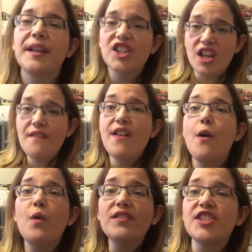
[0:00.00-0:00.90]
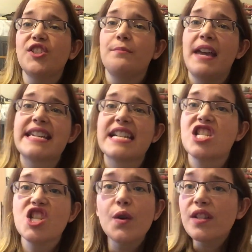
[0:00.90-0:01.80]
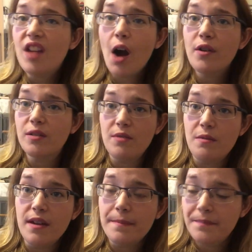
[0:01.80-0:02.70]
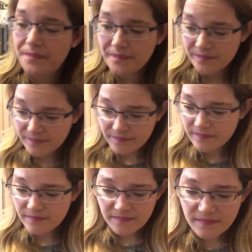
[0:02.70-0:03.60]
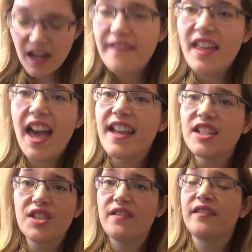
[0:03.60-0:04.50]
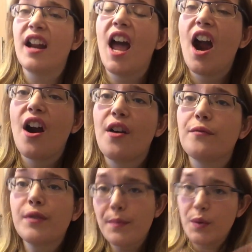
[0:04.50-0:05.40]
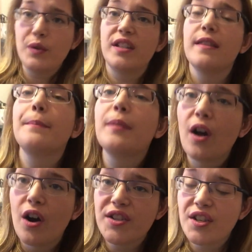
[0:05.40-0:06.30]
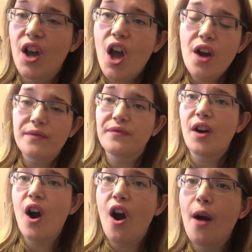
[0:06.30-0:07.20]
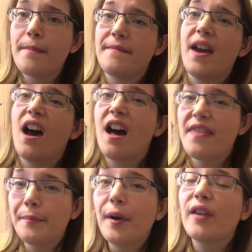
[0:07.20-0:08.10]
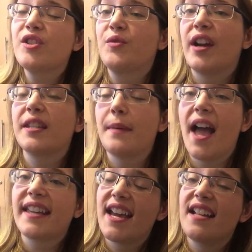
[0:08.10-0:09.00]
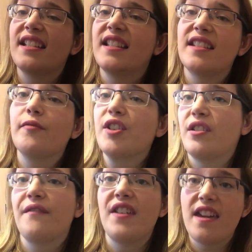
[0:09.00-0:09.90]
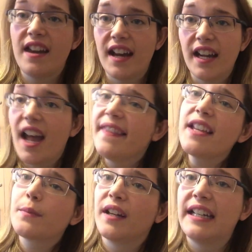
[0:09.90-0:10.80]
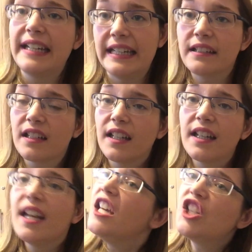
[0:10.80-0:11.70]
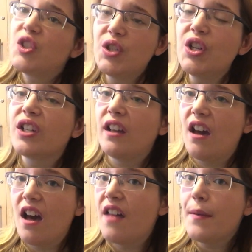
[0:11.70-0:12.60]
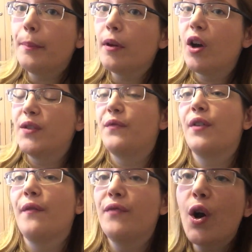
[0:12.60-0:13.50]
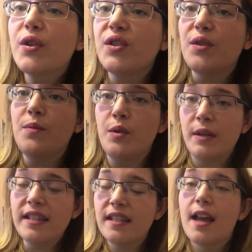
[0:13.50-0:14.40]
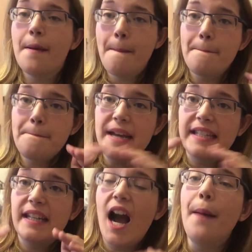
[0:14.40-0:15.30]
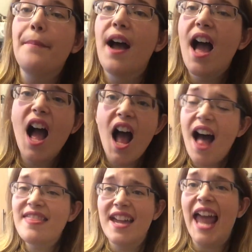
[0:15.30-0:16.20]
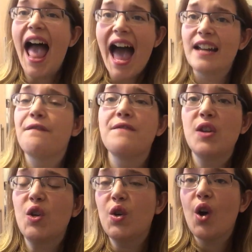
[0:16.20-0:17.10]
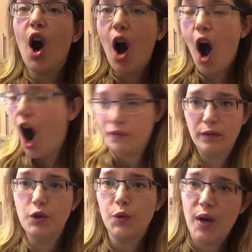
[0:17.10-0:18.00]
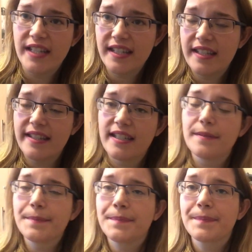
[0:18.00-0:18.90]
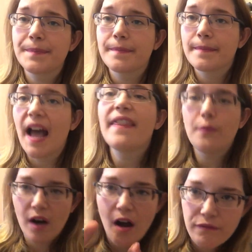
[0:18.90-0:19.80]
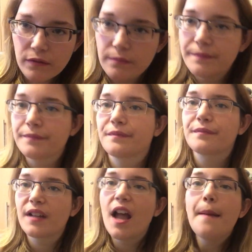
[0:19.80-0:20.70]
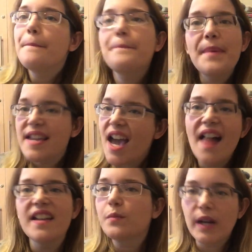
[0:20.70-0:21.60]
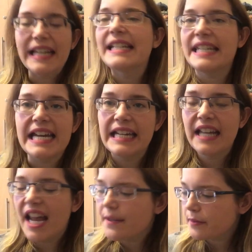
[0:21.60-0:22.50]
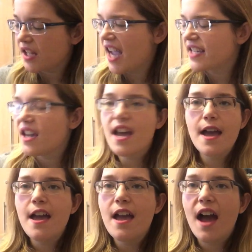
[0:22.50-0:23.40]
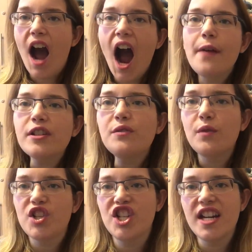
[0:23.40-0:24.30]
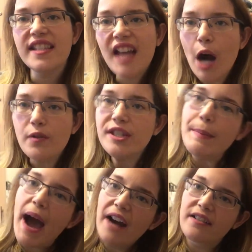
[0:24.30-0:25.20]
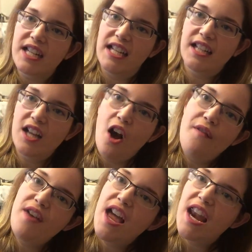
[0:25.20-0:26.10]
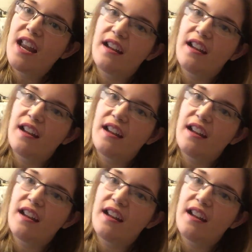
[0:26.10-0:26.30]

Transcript: Because if they wanted to make a new Star Wars movie, they shouldn't reboot the plot from The Empire Strikes Back and Return of the Jedi. And that's what he did. He took the plot from those two movies, mixed it up, and then add a few awful twists. And they were awful. But yeah, that's what he did. It was like, I was watching a Star Wars parody of the